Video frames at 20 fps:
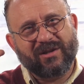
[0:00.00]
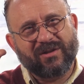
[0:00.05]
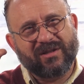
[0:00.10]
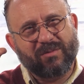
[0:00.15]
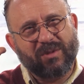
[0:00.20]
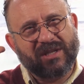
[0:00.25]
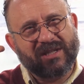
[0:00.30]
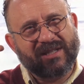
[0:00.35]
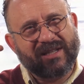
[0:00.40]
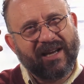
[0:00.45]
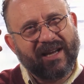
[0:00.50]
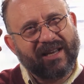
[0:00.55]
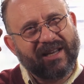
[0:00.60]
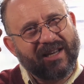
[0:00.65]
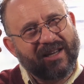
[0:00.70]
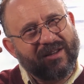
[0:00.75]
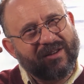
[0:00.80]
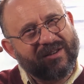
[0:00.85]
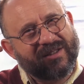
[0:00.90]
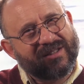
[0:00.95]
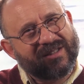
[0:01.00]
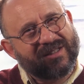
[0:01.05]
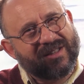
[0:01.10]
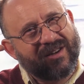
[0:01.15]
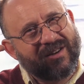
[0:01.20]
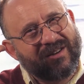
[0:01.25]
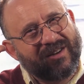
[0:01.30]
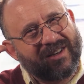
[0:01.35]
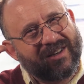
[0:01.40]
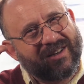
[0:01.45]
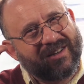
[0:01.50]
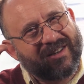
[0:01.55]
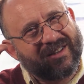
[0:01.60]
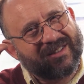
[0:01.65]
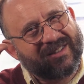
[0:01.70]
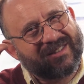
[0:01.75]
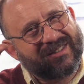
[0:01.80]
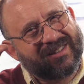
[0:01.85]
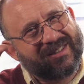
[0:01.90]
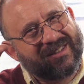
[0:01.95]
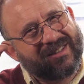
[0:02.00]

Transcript: it's be static, and you just turn it just a